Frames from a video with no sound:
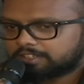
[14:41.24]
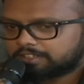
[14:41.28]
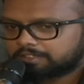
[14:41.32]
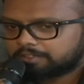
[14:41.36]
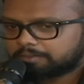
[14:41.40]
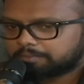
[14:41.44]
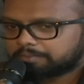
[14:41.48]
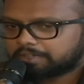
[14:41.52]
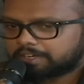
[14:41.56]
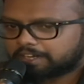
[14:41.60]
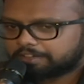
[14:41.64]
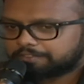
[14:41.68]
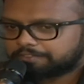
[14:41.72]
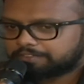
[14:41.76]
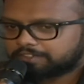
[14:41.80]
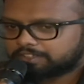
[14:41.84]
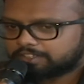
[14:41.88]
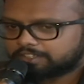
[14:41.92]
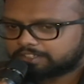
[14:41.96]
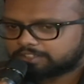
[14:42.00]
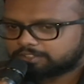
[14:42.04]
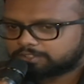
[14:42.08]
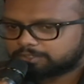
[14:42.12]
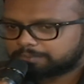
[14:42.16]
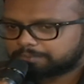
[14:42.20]
But I feel
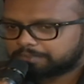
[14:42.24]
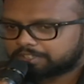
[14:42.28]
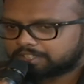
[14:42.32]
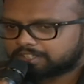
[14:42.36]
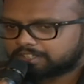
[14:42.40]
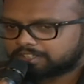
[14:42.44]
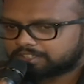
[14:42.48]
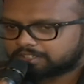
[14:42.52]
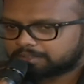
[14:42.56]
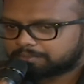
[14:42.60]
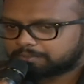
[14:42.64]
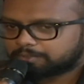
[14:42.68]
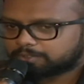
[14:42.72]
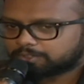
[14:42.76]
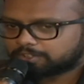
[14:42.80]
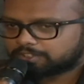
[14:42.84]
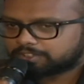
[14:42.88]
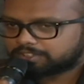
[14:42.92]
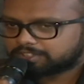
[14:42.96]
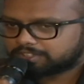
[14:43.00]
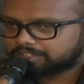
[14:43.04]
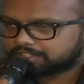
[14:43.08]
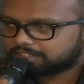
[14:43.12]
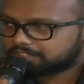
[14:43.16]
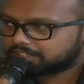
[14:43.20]
they should be a little more
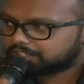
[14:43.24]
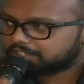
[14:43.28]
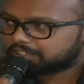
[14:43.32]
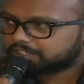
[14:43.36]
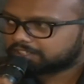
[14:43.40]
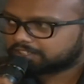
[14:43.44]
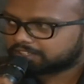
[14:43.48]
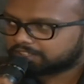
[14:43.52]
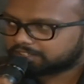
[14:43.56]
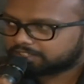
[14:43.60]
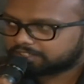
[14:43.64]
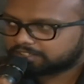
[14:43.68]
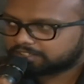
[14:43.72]
considerate, and